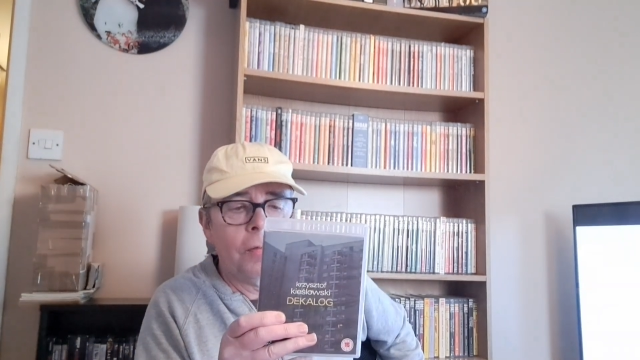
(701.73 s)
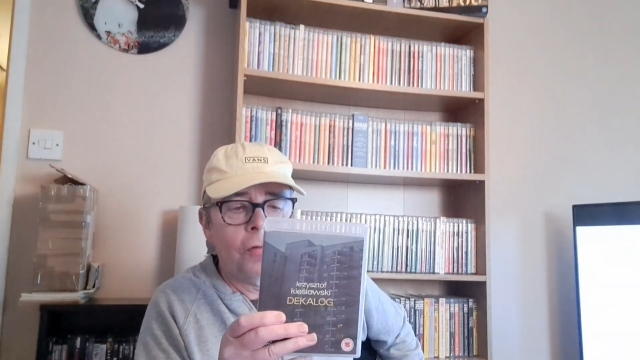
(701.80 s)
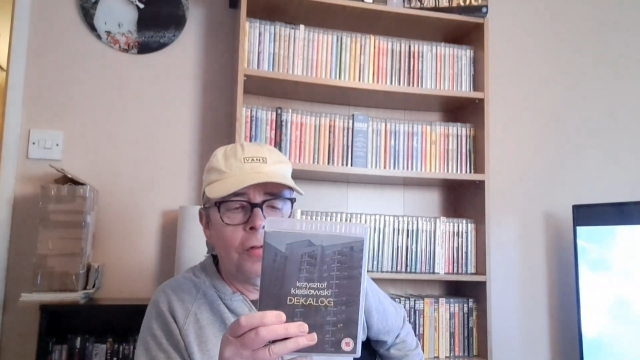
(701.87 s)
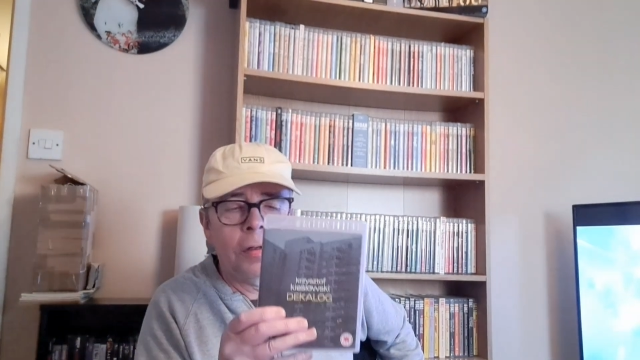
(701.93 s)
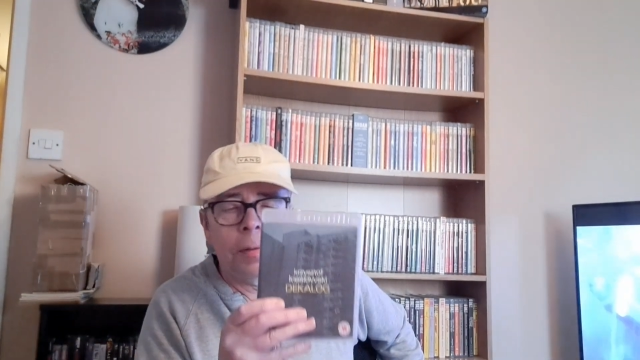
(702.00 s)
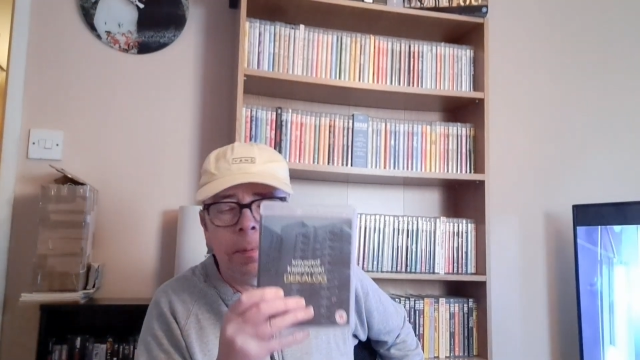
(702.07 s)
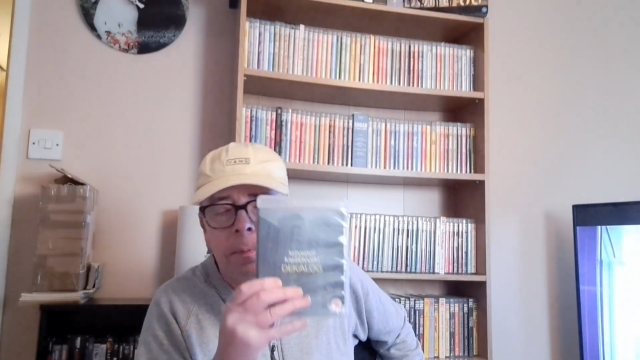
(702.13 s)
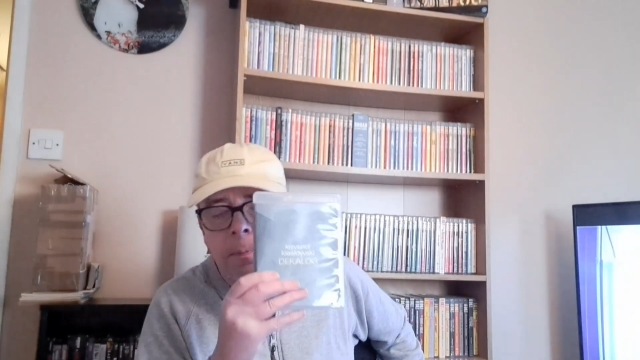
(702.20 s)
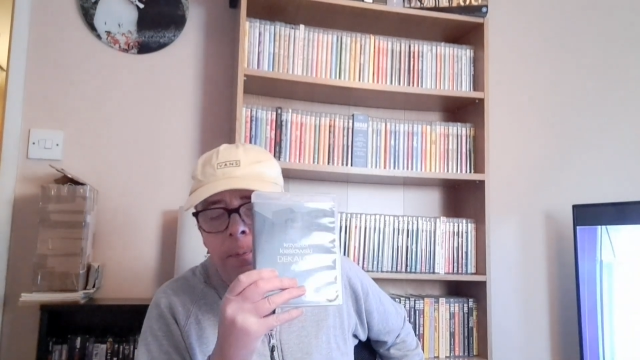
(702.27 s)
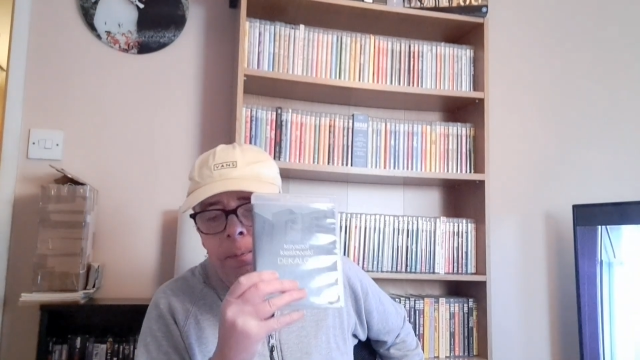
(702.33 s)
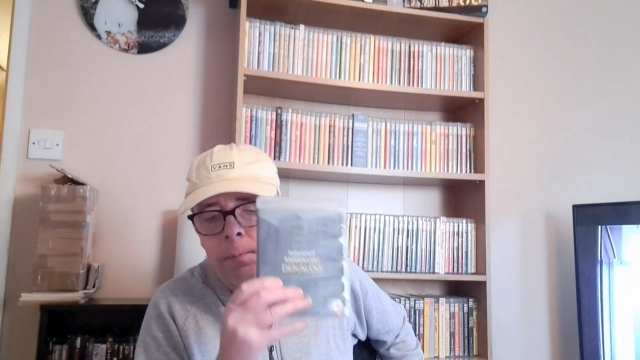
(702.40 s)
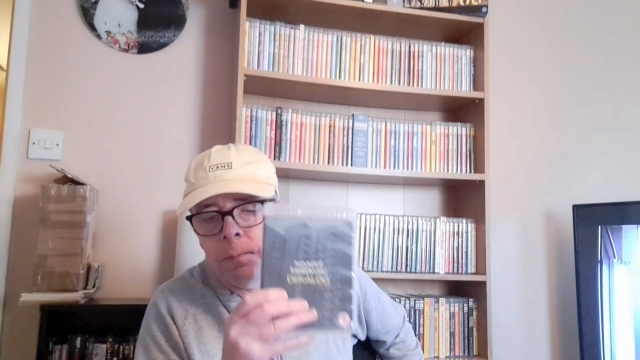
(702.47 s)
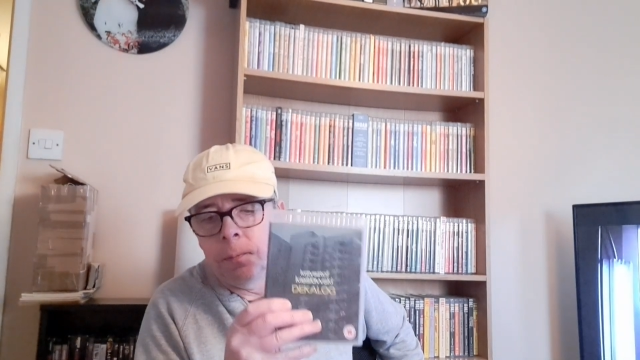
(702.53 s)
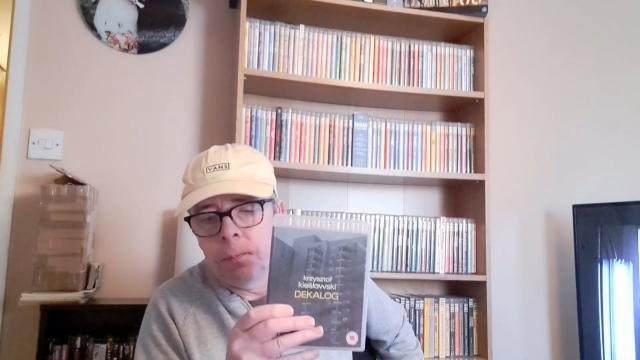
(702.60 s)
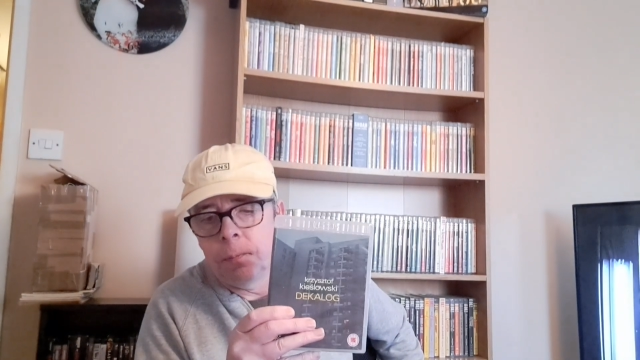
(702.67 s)
It was a
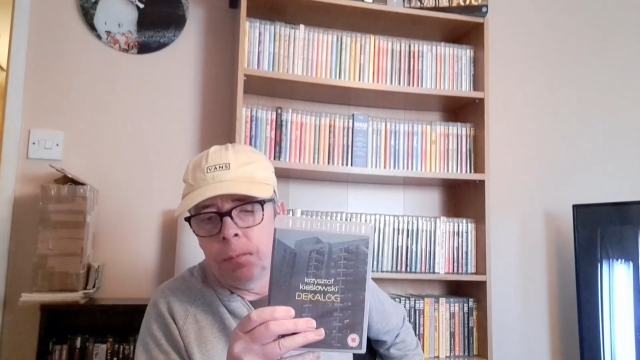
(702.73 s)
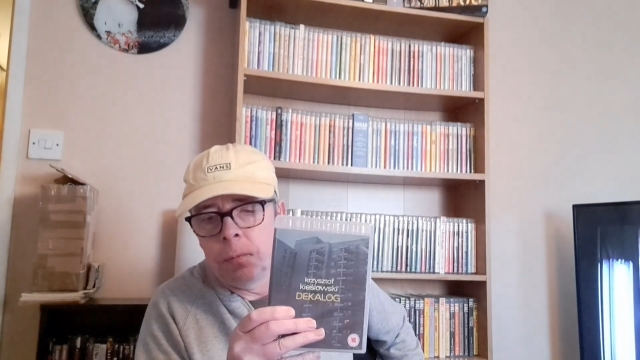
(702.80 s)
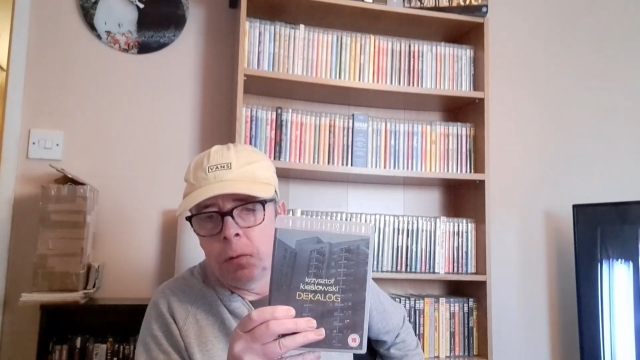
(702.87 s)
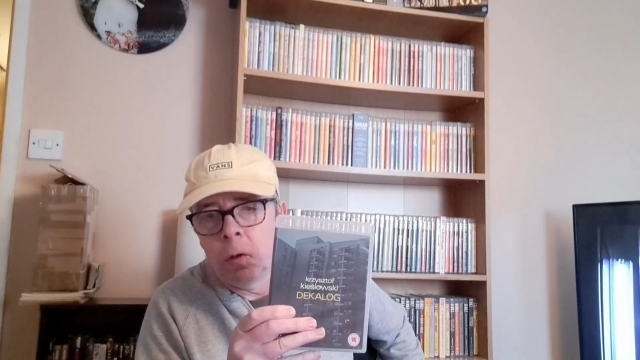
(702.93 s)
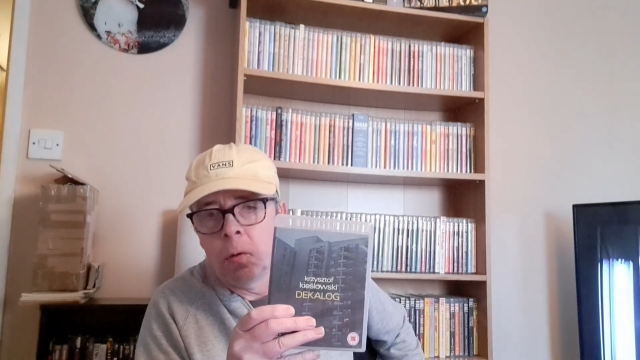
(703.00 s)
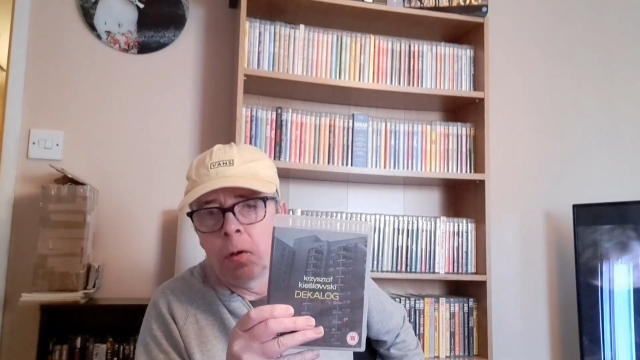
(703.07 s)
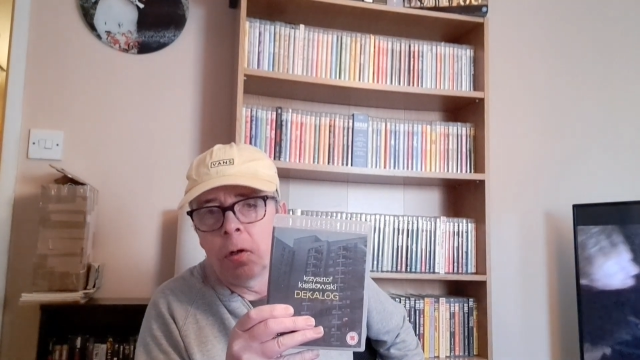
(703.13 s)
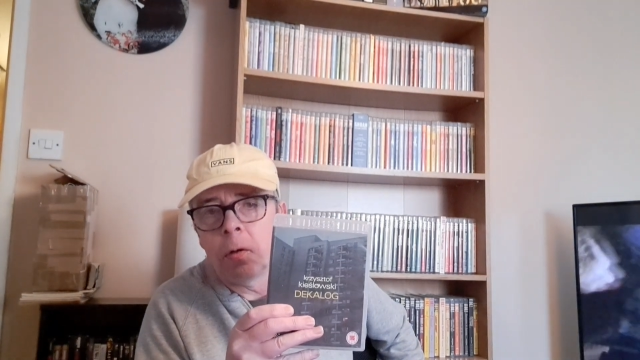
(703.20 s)
young